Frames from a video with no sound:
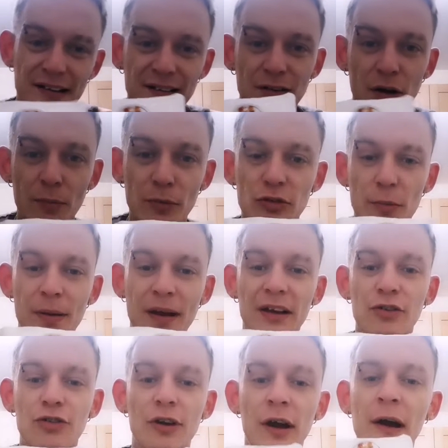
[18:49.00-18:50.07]
Well, it's not base,
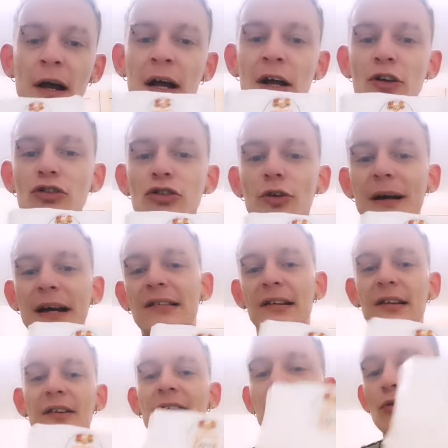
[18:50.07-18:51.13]
it's almost a pastry.
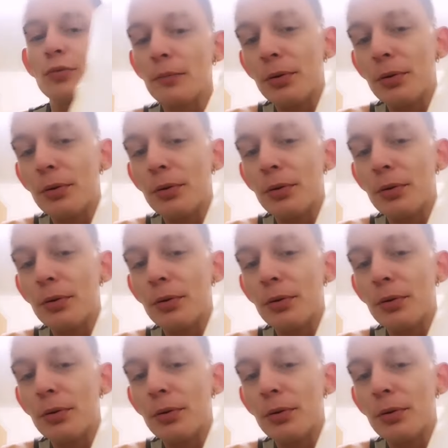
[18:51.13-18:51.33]
So